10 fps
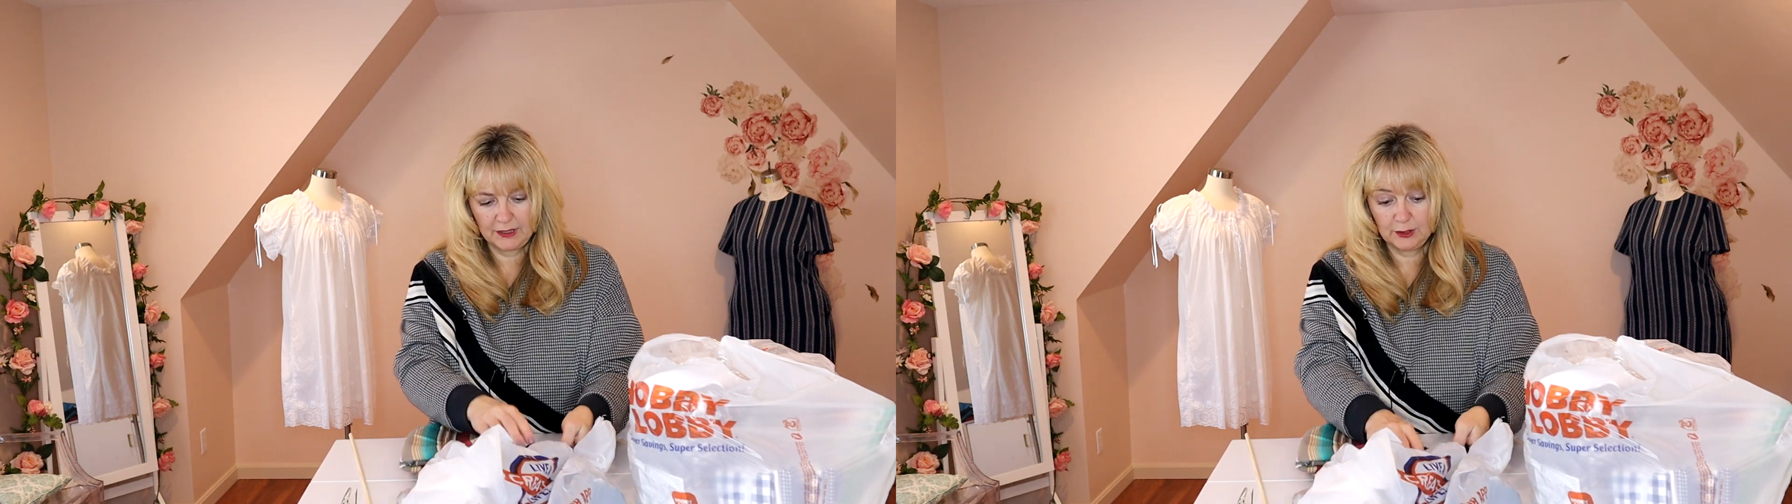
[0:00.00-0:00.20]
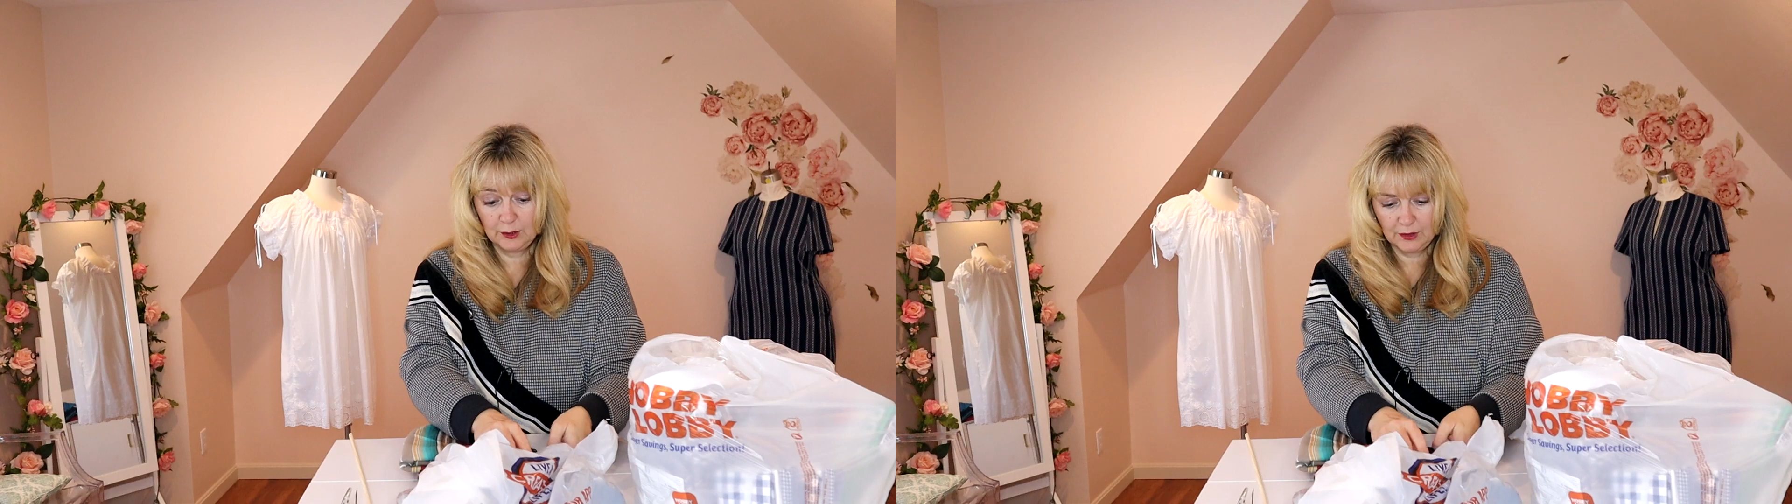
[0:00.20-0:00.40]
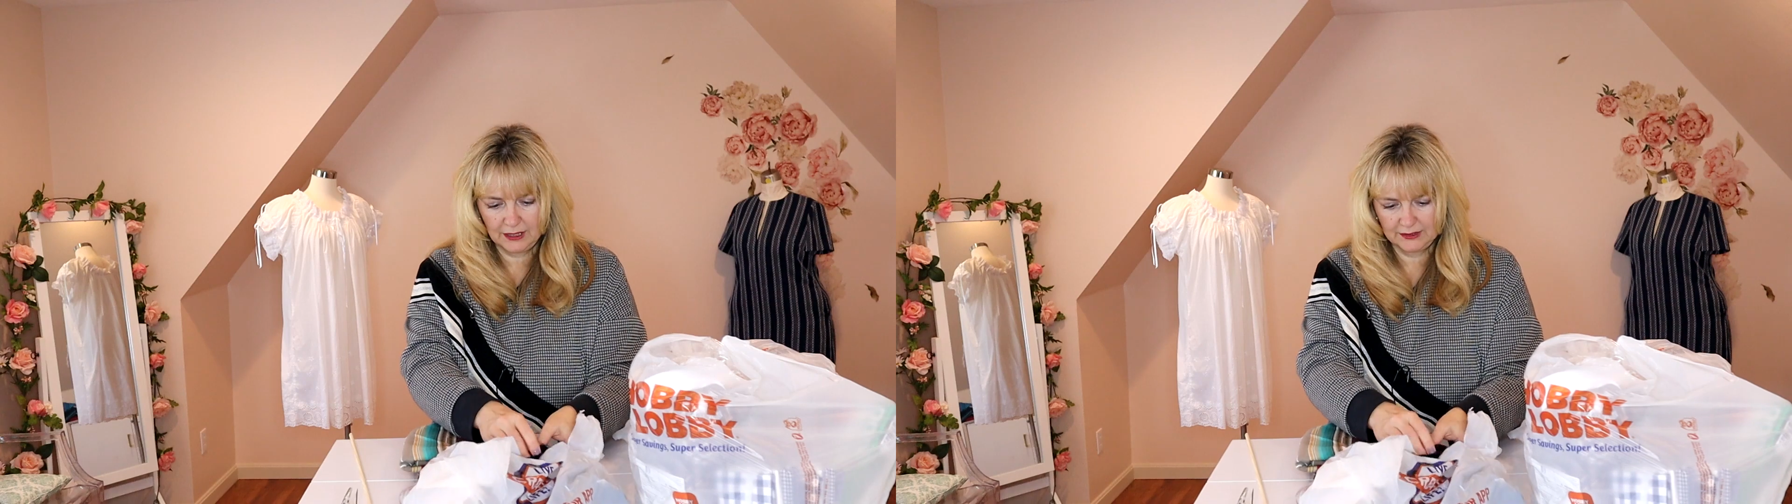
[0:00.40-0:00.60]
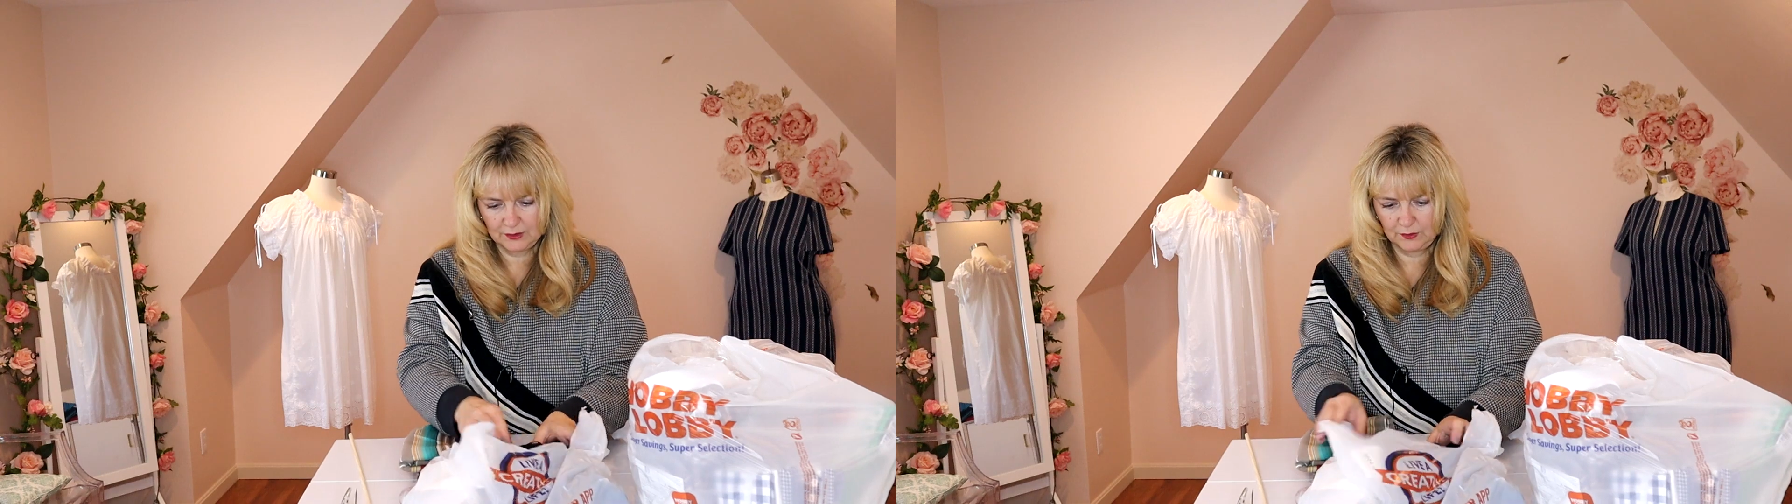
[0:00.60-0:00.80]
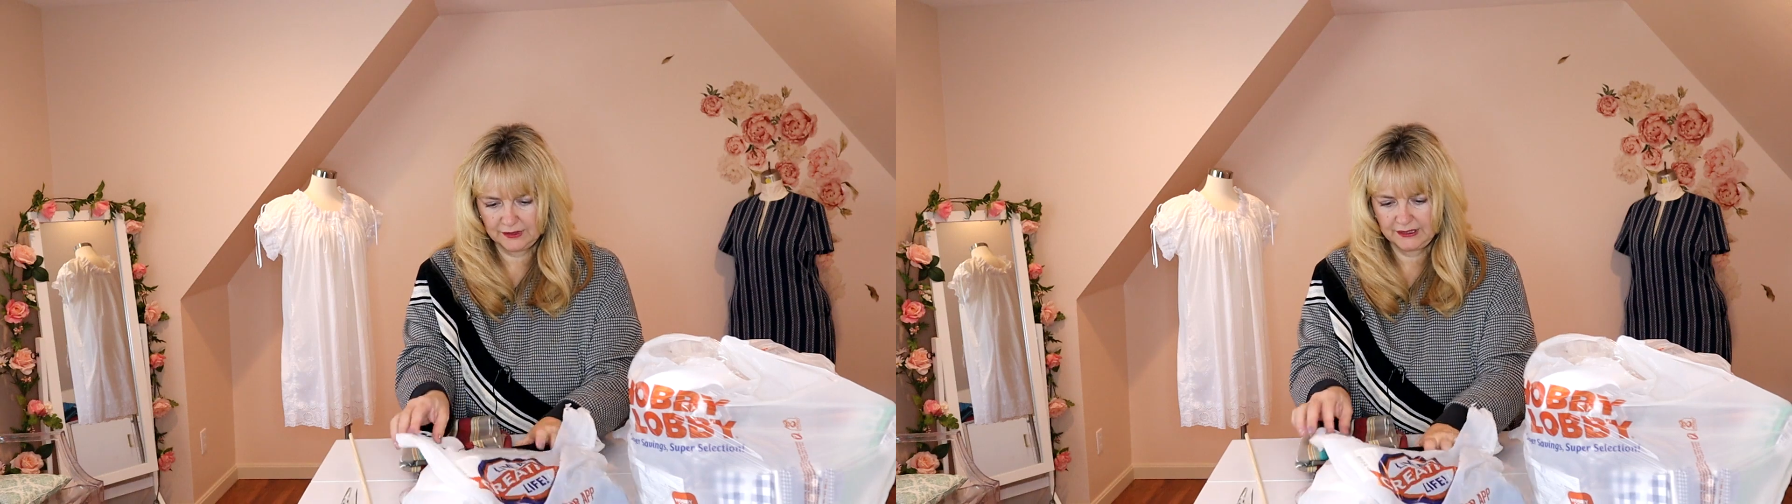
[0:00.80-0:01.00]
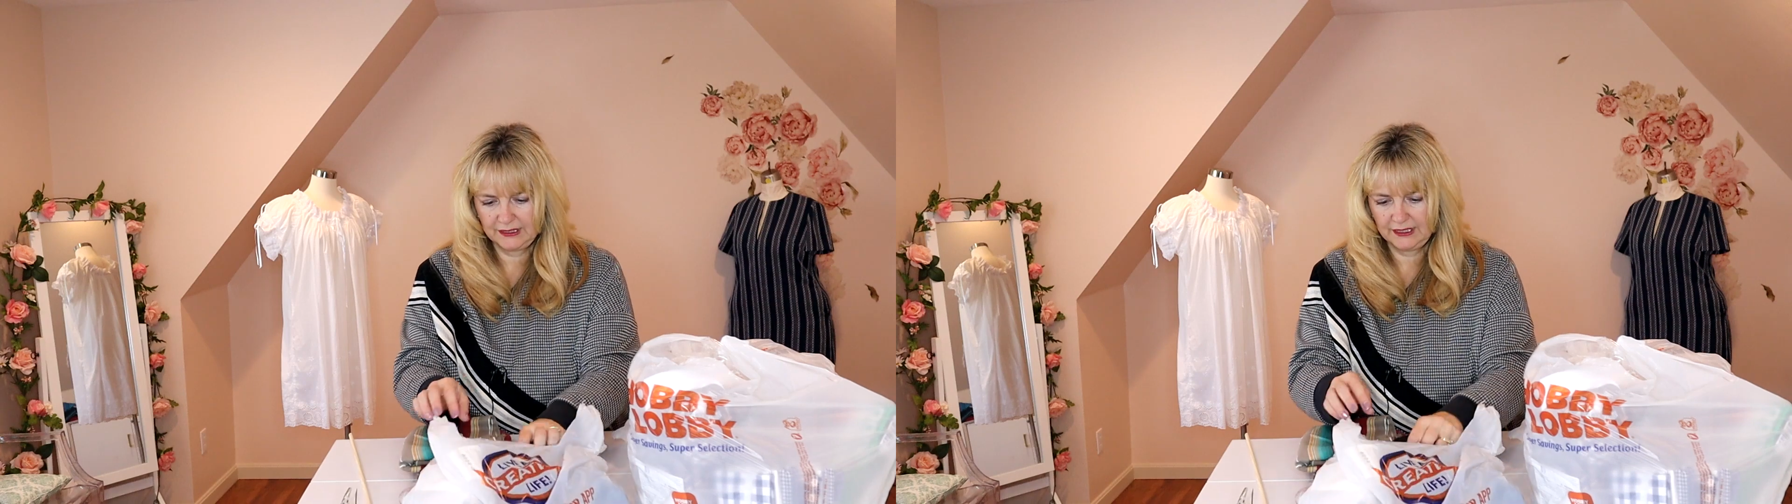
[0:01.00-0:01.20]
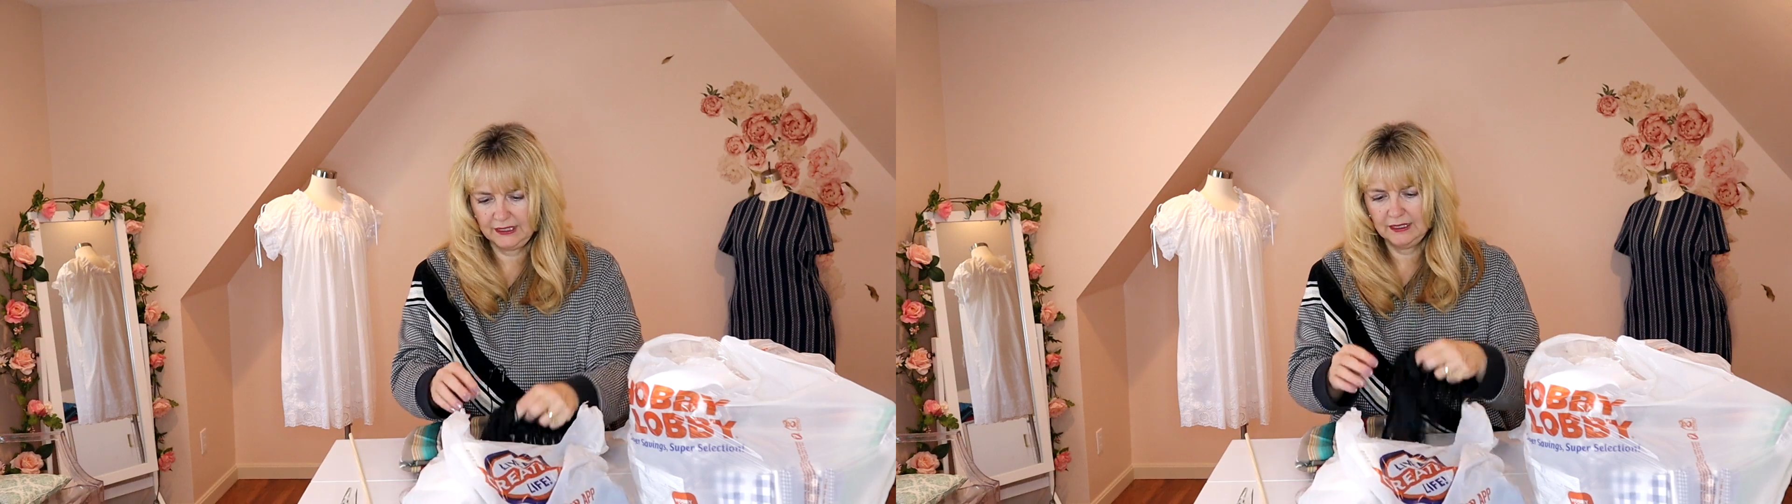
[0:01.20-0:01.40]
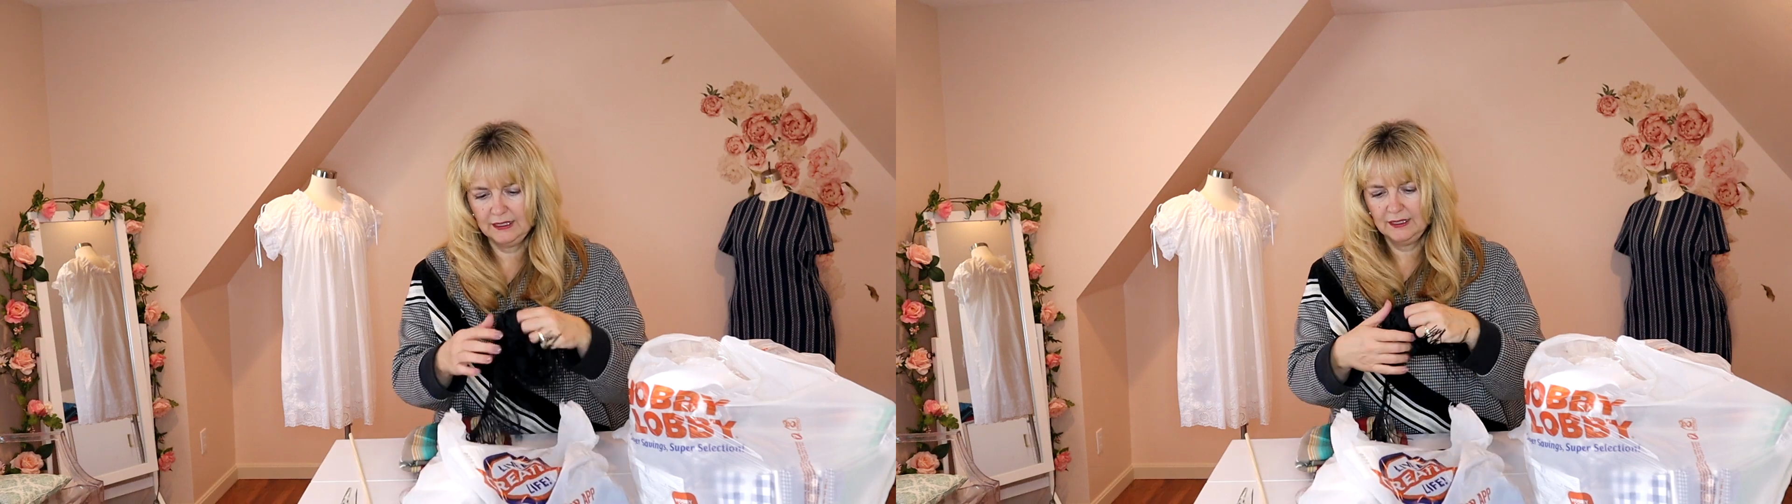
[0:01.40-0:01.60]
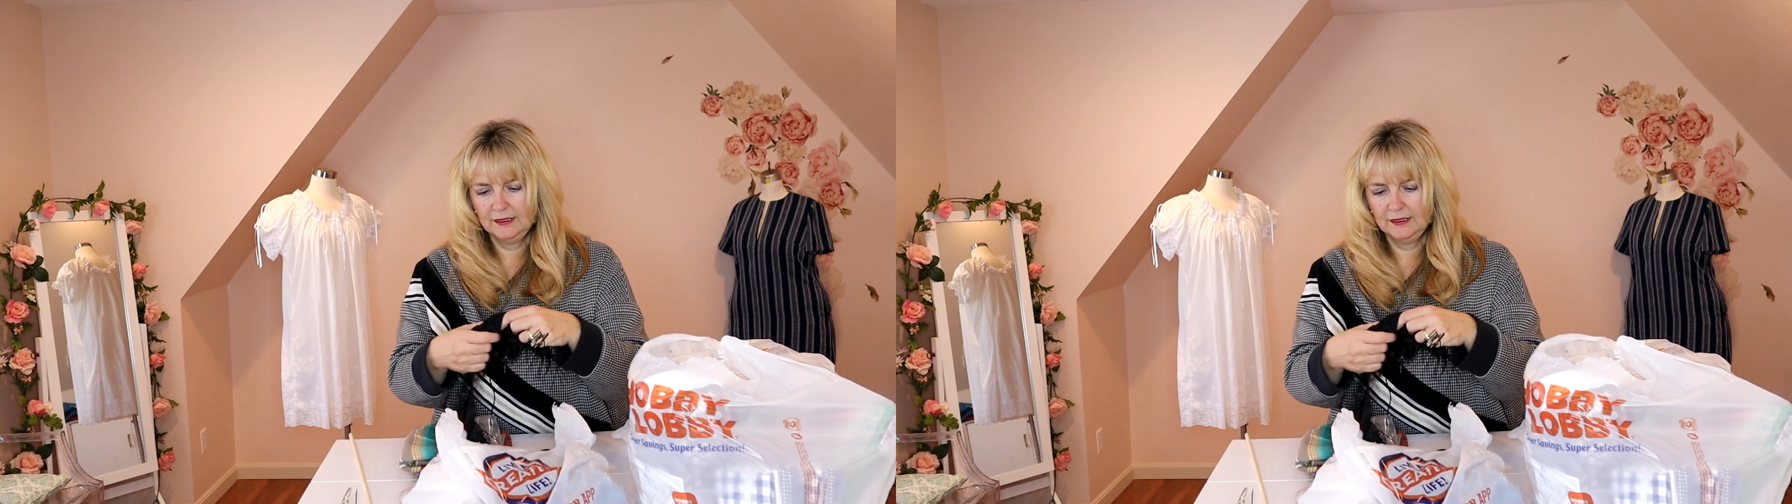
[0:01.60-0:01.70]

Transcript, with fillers: that you guys will see.